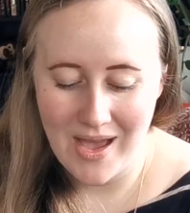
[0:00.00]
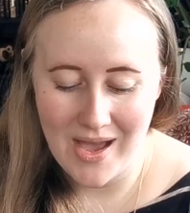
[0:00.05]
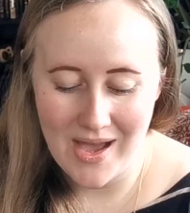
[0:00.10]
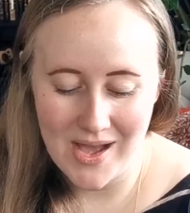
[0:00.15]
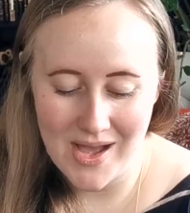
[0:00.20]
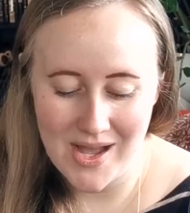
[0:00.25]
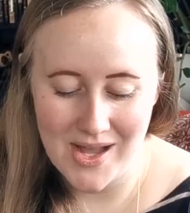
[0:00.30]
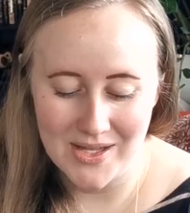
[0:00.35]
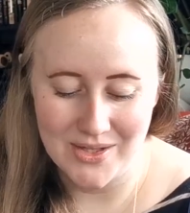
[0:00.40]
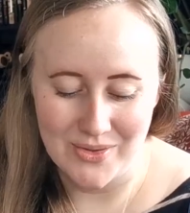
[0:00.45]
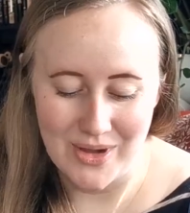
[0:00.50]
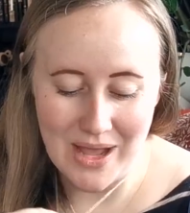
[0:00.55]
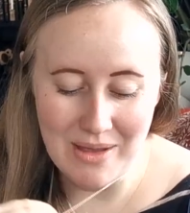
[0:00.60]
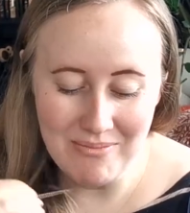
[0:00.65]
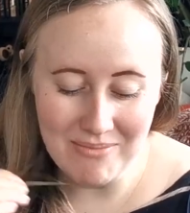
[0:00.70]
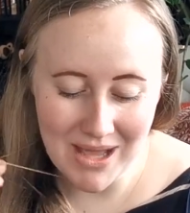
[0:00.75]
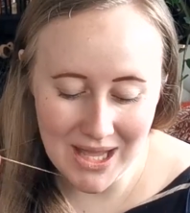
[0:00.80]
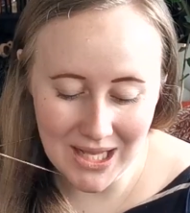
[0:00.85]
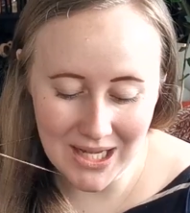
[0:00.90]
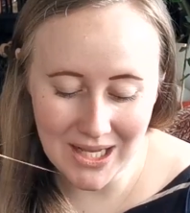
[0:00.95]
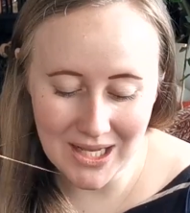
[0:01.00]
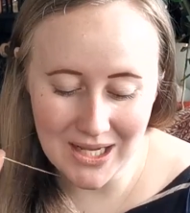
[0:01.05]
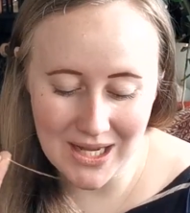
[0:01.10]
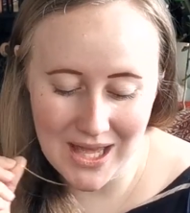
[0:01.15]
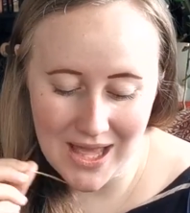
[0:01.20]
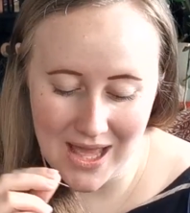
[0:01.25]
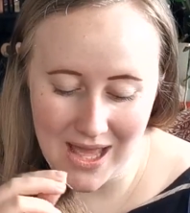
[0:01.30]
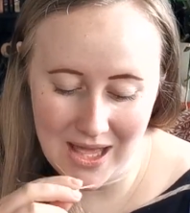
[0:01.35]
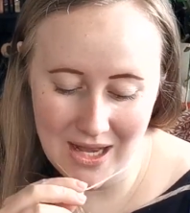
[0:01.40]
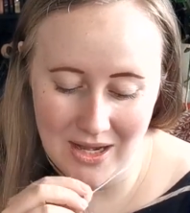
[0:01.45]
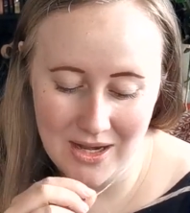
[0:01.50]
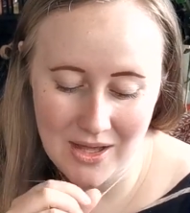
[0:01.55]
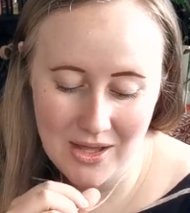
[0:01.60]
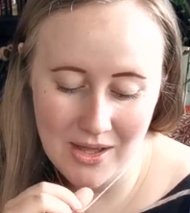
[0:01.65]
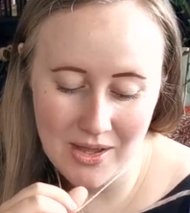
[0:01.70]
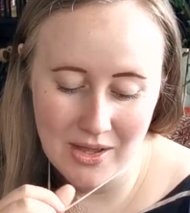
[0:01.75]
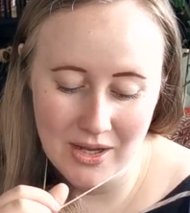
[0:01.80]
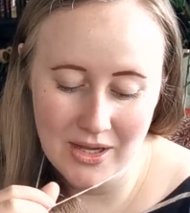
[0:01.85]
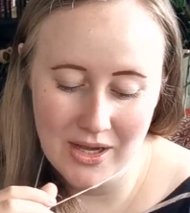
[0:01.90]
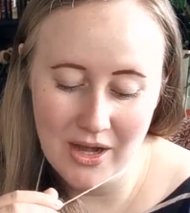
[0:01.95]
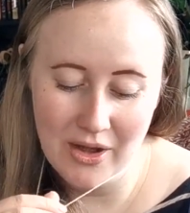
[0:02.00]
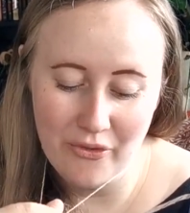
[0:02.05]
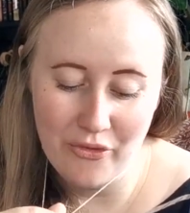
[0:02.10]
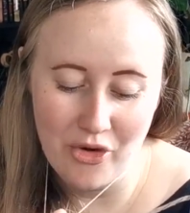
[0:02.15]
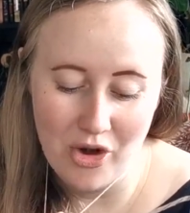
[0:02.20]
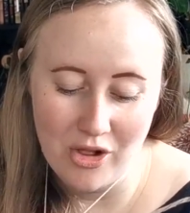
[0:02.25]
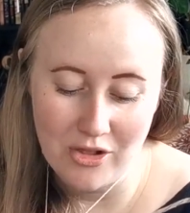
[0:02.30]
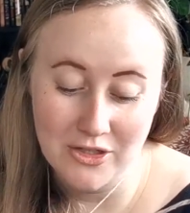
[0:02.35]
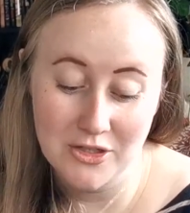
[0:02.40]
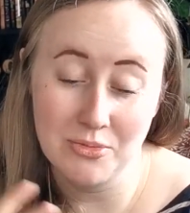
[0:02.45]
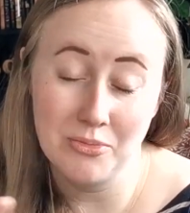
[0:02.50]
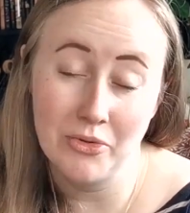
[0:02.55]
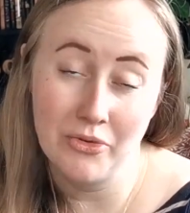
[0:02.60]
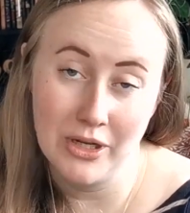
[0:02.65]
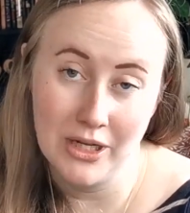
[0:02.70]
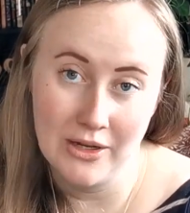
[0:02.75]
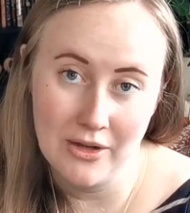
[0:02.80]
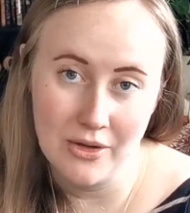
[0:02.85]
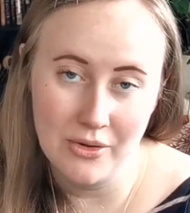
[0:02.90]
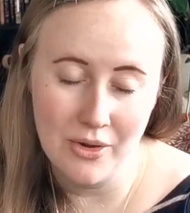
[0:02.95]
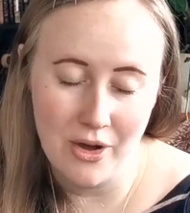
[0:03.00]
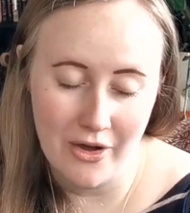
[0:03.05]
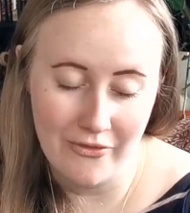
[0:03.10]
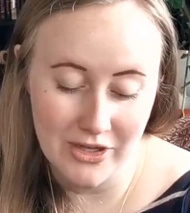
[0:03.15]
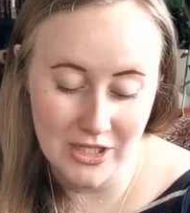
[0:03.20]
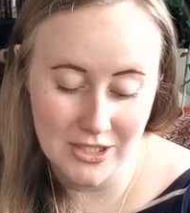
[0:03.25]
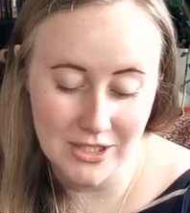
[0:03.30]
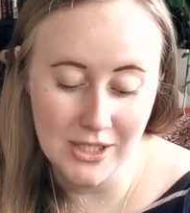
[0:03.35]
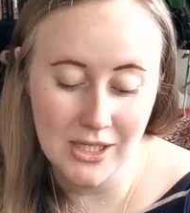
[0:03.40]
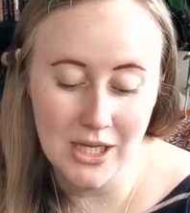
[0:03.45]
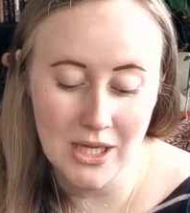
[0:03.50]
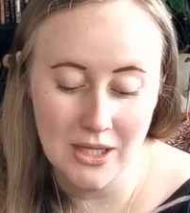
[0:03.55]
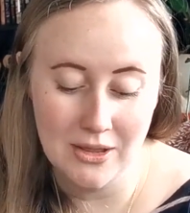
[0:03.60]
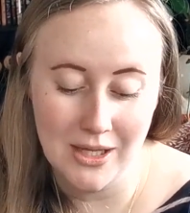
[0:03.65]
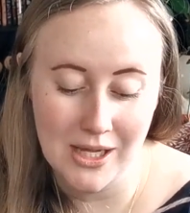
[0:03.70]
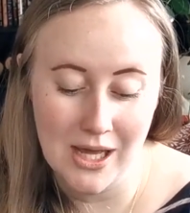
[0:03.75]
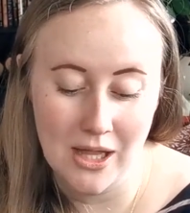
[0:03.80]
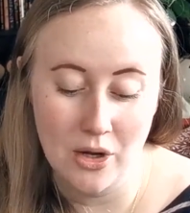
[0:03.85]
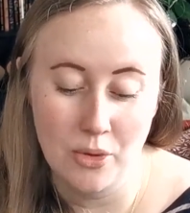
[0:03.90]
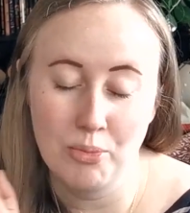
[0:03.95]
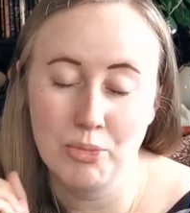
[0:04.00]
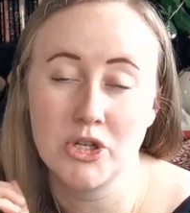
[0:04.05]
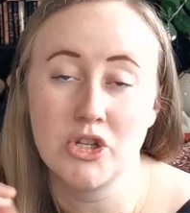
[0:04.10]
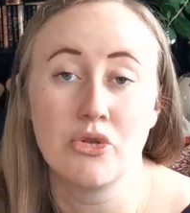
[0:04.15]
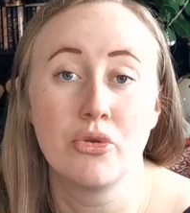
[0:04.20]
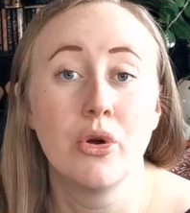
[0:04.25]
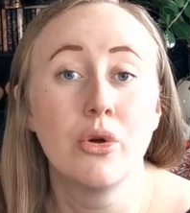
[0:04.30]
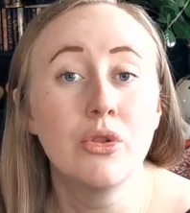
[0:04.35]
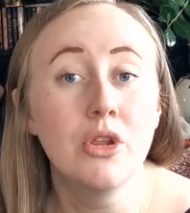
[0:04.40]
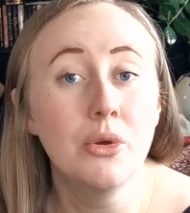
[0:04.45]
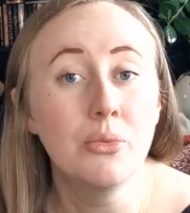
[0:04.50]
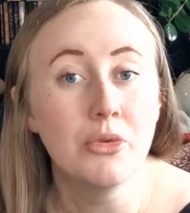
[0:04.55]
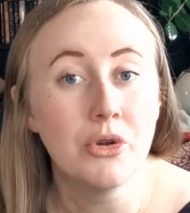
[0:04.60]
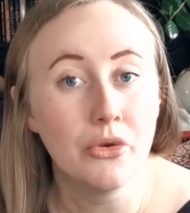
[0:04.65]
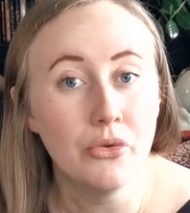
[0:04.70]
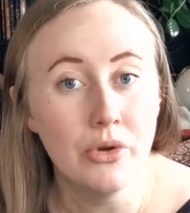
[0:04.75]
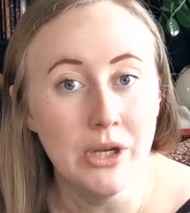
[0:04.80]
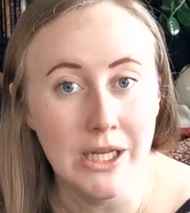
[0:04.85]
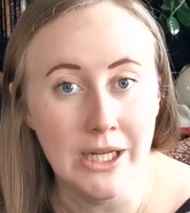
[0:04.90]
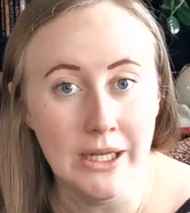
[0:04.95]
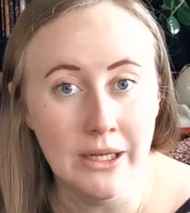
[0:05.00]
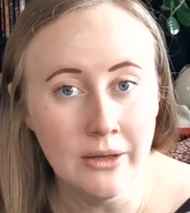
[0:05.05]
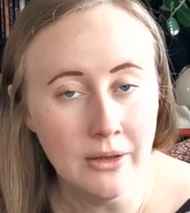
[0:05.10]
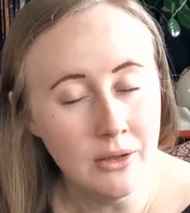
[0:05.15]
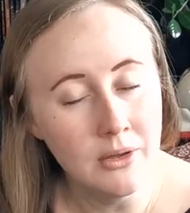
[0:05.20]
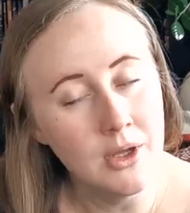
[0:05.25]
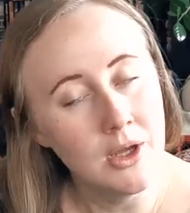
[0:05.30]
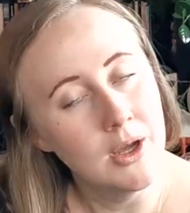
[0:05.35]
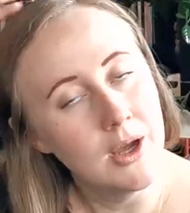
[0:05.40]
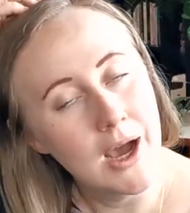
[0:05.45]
So I made it in Knitting for Olive's Merino, obviously, in the color Petroleum Green.